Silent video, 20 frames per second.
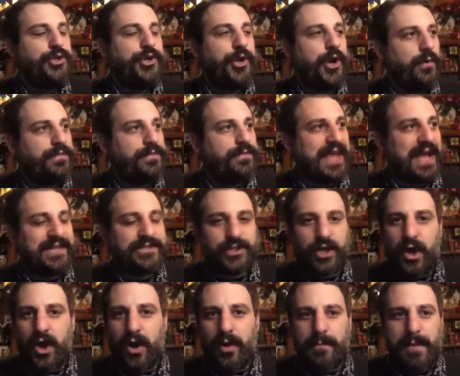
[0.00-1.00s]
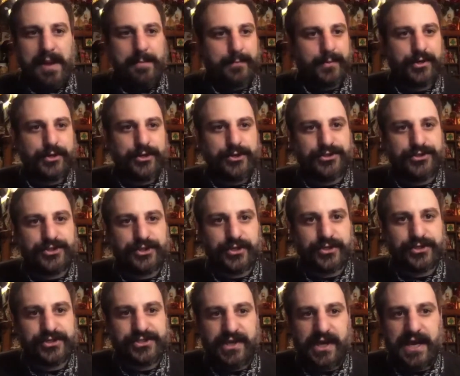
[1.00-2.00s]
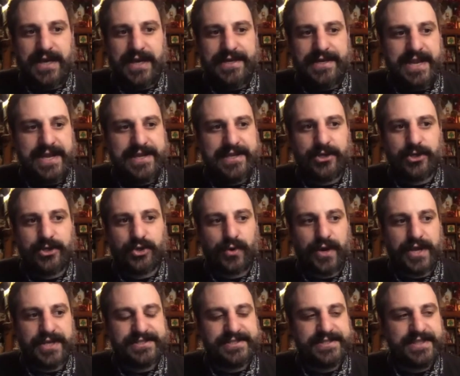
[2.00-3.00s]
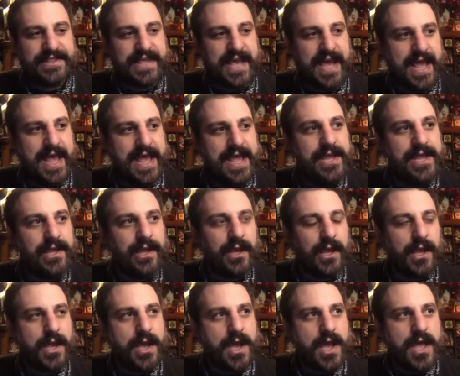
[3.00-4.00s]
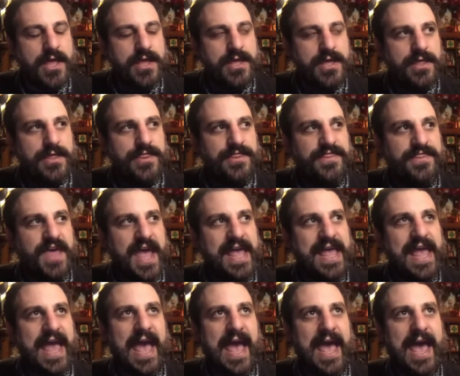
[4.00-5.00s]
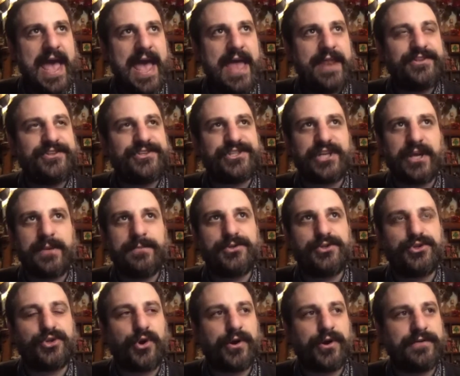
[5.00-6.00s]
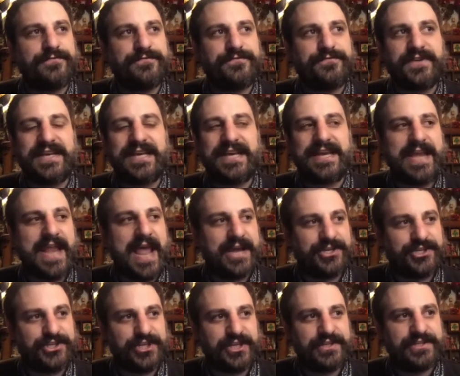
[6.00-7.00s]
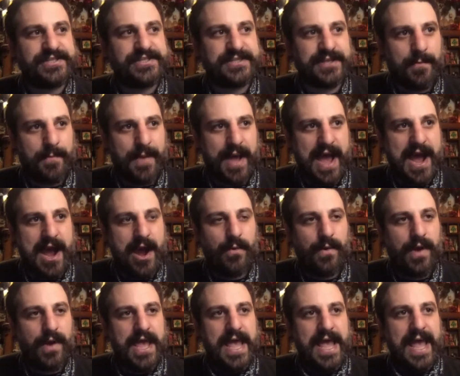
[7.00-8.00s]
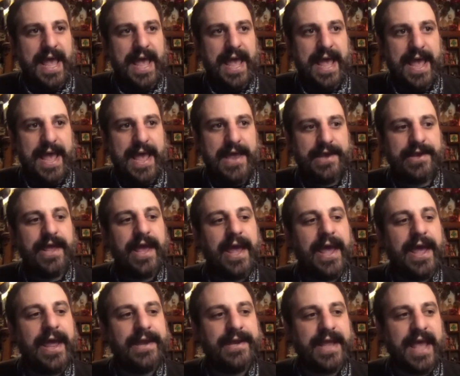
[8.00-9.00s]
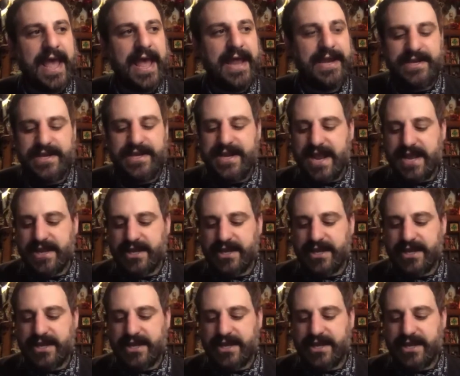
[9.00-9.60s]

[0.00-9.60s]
That's all my producers, Nick and Chris. They had some sort of connection somehow, and Nick